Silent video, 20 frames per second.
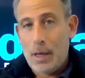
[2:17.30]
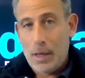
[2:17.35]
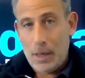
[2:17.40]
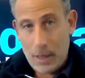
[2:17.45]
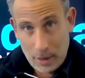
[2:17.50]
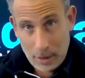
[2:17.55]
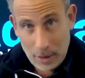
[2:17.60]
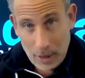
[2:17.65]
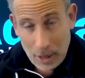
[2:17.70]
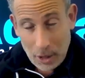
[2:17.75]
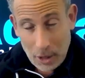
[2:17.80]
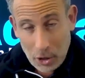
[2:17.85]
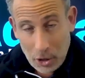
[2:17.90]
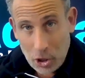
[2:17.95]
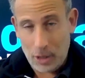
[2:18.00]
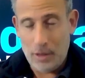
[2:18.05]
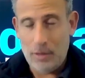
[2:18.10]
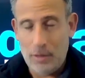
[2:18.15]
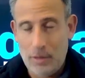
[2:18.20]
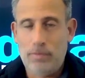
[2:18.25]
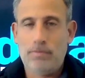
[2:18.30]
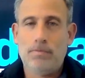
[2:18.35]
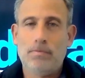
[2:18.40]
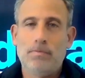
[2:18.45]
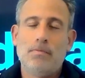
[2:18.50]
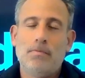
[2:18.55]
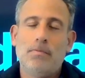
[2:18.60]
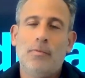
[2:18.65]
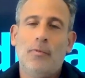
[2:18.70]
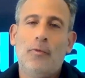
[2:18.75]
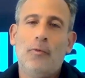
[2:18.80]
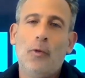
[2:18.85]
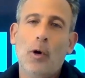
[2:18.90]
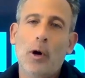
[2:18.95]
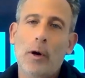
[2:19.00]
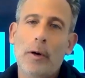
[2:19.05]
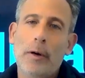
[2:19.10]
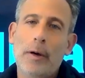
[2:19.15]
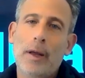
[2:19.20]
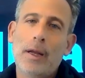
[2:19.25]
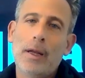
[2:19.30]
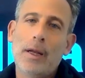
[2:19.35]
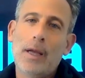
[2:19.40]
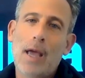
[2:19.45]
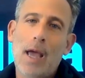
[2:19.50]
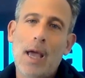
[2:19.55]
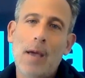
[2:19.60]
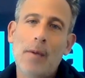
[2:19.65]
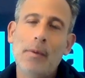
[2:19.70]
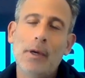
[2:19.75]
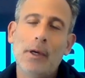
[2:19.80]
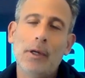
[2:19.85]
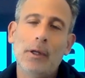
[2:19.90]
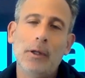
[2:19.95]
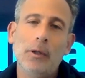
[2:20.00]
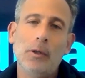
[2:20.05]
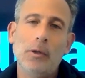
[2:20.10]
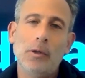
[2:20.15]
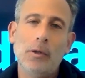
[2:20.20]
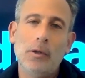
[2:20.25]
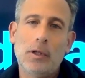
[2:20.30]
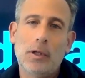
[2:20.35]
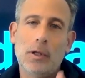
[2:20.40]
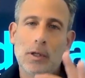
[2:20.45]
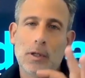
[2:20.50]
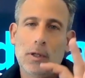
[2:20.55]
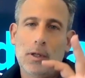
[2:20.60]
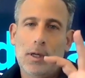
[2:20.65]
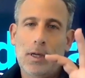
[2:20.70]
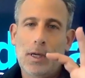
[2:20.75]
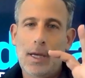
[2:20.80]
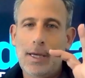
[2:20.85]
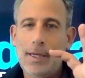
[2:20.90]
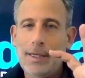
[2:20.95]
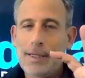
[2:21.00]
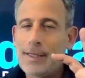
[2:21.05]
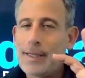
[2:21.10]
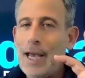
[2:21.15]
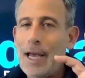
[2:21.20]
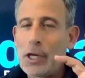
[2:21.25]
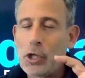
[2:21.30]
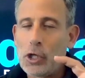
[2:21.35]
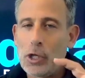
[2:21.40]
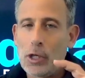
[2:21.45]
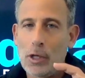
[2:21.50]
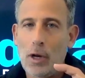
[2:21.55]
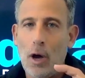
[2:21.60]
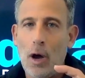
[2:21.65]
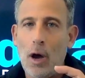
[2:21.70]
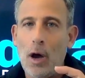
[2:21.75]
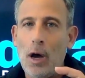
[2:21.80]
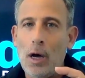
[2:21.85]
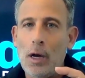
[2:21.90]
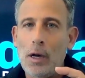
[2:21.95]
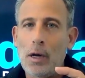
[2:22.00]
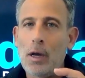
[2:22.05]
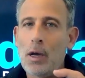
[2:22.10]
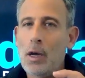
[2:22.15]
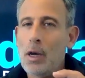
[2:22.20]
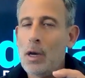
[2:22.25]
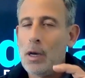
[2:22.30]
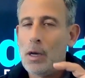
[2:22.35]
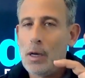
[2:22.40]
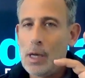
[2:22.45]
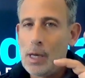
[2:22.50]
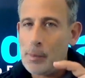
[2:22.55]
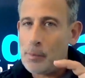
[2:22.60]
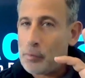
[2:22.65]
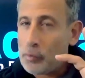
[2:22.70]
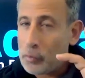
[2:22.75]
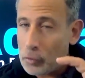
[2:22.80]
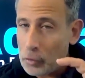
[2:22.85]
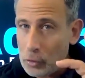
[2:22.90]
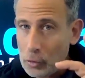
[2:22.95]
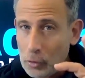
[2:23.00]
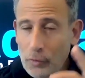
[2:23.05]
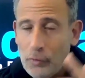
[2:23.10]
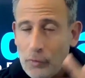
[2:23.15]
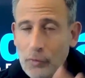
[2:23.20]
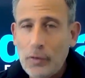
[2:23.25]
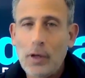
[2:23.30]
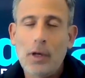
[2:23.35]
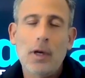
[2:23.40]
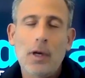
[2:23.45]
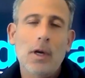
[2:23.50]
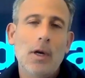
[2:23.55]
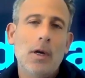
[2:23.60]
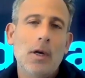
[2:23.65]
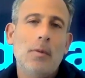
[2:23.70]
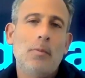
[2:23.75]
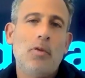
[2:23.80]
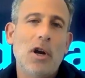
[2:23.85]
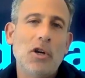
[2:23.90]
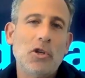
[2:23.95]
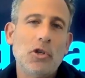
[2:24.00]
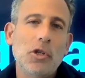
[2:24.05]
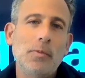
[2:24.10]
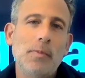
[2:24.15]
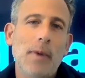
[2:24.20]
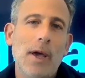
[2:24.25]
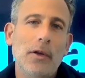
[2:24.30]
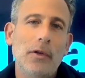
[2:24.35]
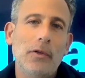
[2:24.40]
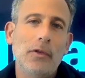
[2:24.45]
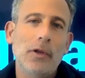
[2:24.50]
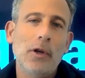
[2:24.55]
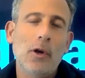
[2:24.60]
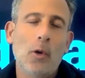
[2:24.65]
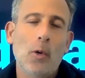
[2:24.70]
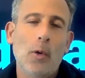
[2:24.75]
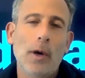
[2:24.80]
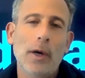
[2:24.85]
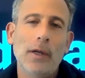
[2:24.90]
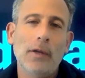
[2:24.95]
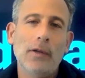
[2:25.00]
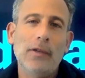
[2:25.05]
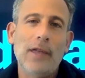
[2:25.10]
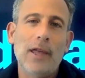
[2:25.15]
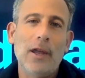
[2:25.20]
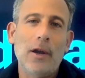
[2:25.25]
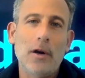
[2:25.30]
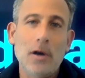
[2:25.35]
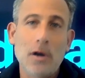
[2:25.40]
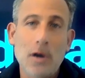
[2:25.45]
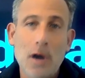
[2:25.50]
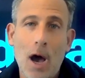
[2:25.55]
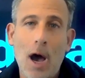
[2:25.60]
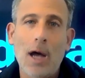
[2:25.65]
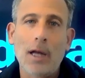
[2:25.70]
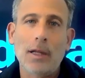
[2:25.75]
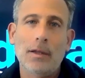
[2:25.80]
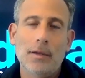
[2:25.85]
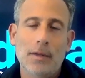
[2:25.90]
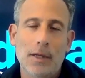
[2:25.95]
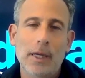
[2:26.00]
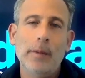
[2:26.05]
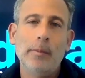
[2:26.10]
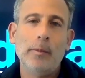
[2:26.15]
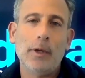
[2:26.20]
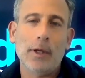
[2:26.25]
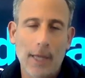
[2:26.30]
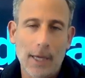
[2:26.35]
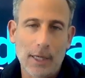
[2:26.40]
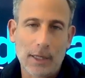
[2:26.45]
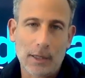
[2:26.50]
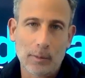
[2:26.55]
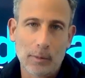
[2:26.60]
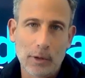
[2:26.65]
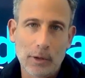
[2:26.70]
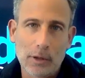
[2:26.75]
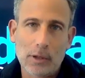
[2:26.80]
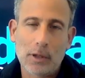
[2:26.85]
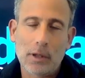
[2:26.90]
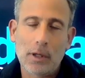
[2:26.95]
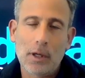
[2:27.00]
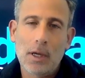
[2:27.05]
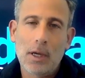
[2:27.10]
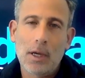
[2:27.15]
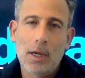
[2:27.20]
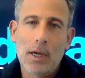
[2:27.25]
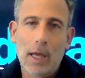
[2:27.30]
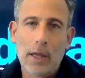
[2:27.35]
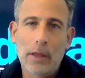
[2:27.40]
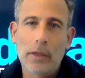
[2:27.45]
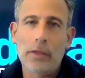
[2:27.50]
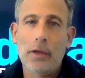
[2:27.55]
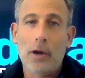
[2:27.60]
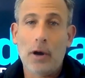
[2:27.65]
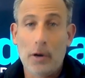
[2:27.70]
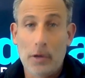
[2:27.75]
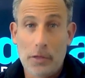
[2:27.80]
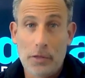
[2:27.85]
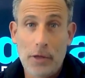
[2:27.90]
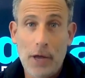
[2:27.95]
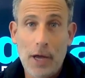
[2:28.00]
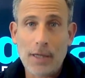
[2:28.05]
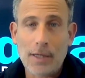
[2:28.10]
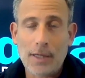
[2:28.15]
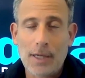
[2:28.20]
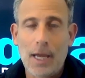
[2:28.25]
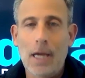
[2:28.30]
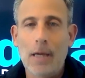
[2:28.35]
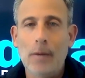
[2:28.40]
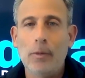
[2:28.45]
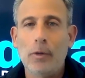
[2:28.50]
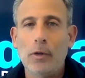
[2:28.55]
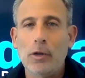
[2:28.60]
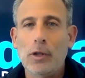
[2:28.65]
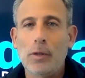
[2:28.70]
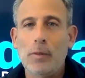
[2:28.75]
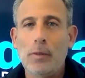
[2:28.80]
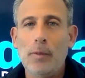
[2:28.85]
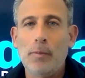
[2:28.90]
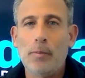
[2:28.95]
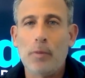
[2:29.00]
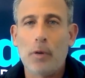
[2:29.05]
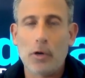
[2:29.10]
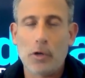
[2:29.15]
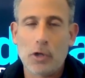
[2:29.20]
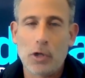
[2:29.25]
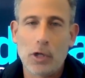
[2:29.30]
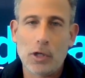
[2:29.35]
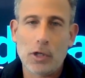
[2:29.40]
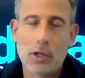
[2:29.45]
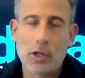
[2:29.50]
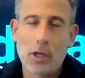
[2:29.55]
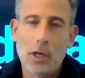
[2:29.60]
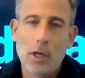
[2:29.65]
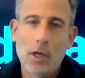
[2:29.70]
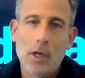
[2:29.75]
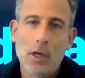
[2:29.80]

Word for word: In addition, 408M includes a section on approved precious metals and coins that are not deemed collectibles and are thus able to be purchased